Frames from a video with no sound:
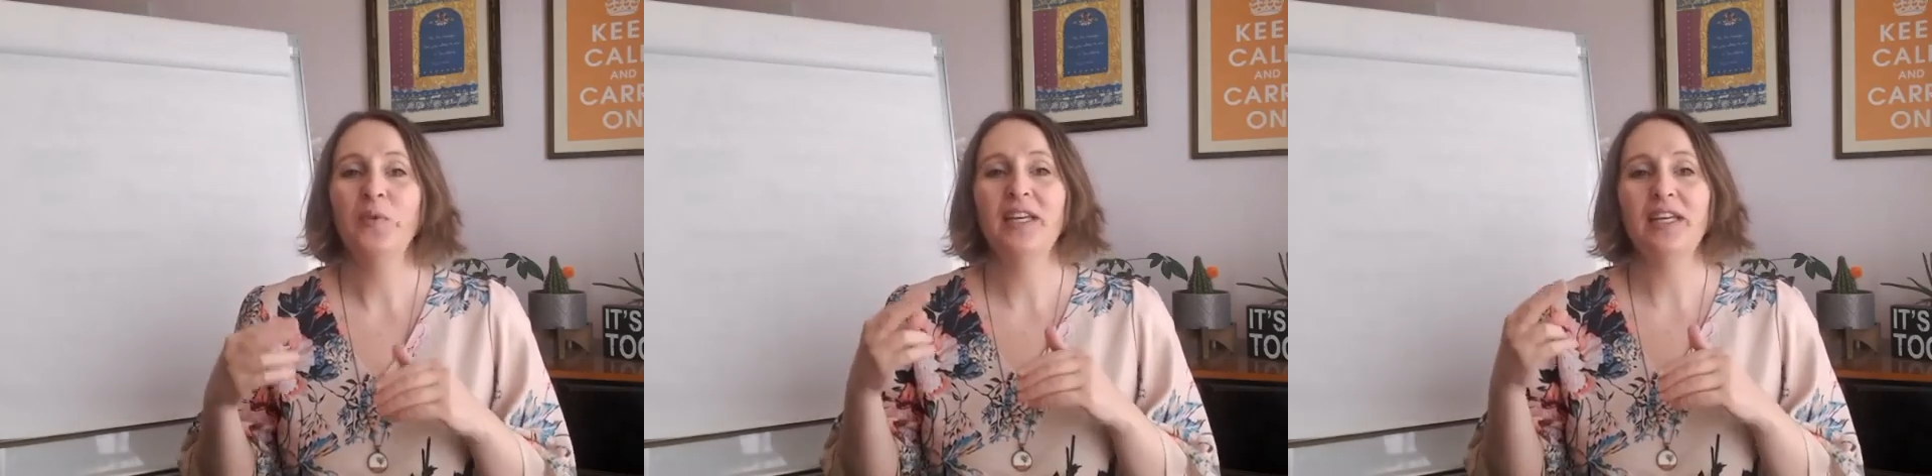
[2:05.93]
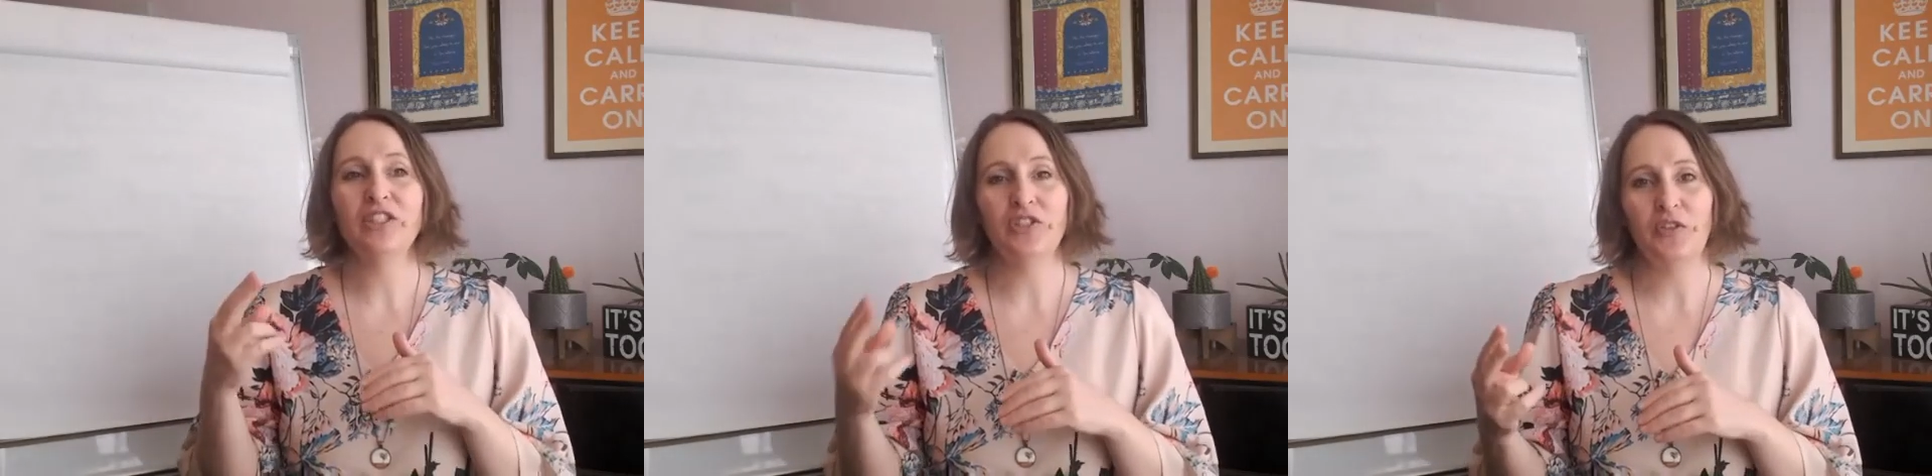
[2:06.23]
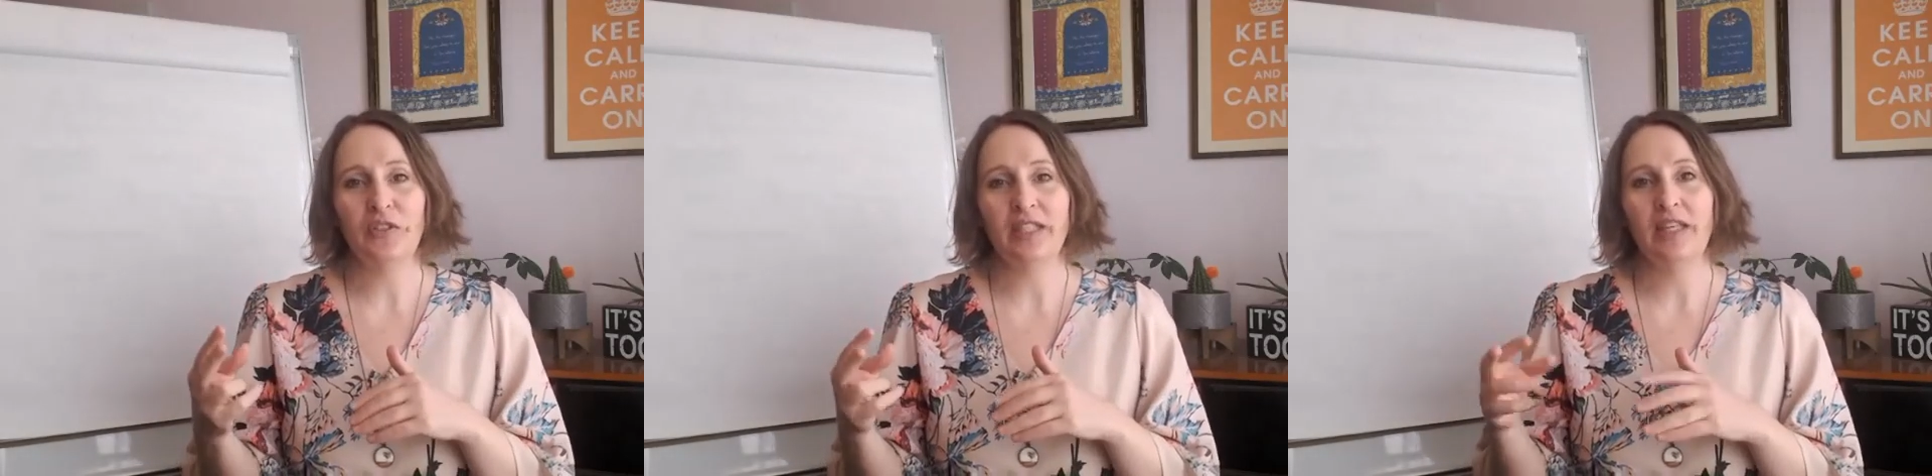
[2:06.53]
we get
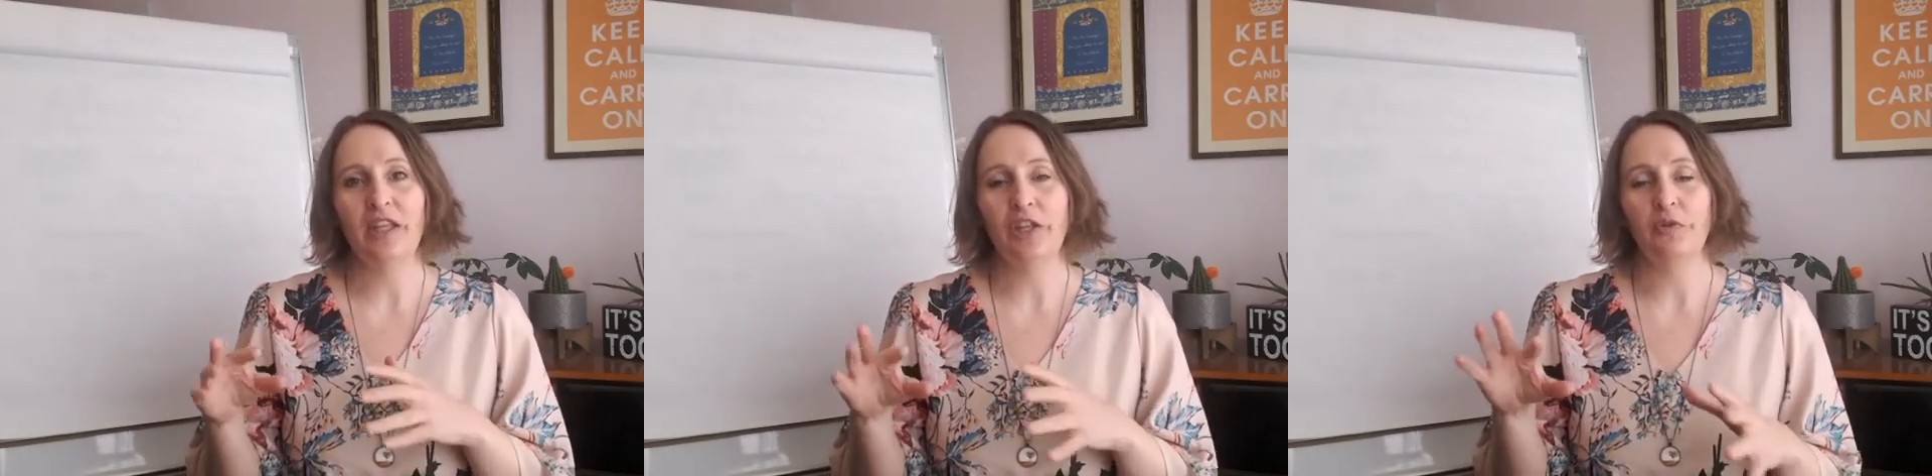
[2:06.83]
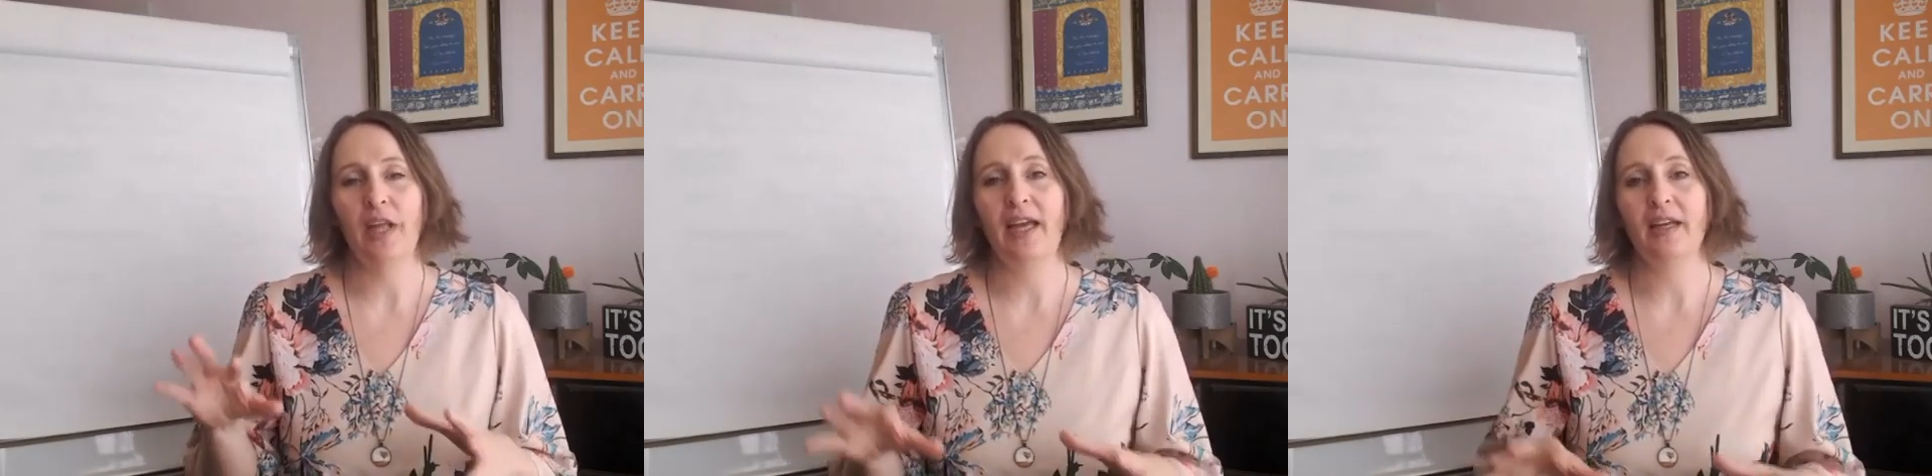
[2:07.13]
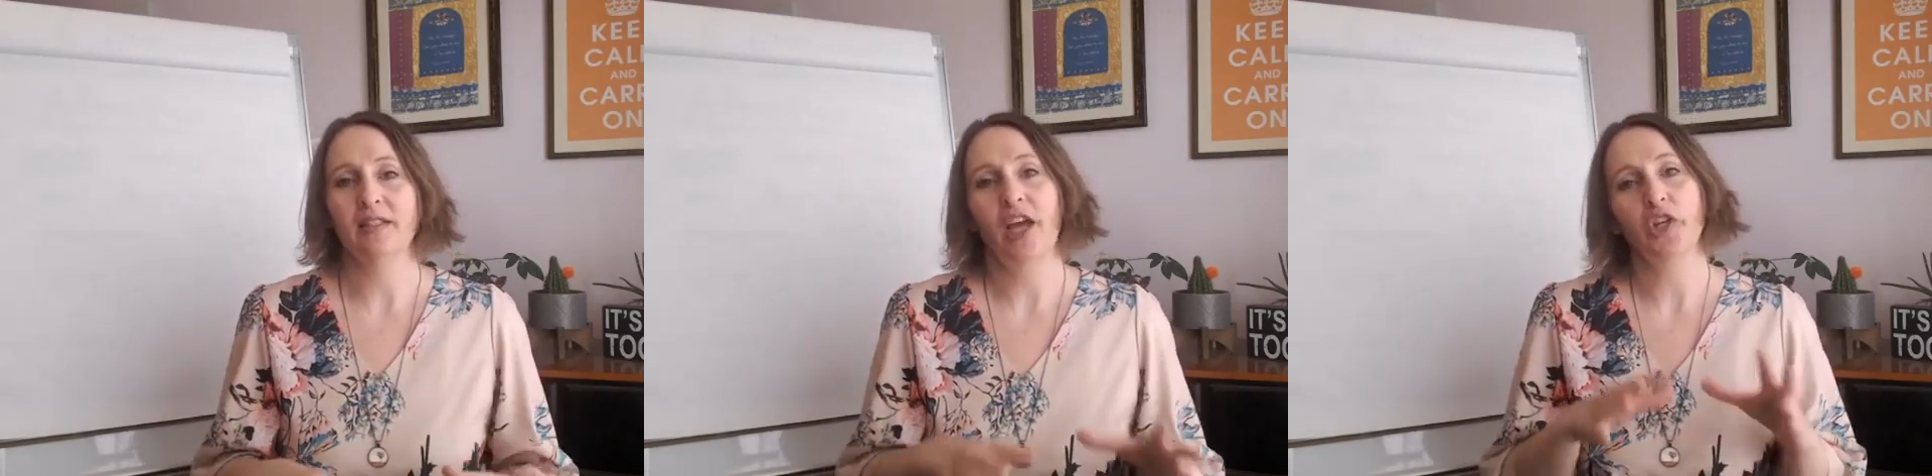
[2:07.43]
certainty through like a
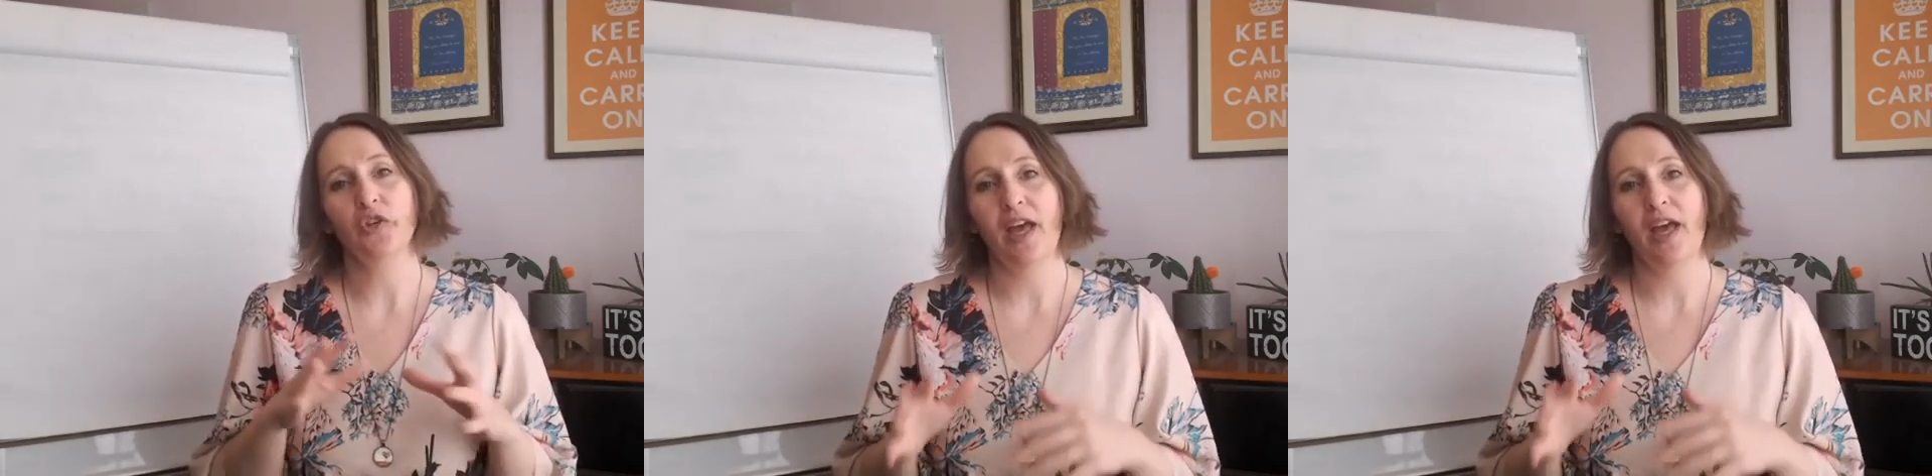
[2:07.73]
schedule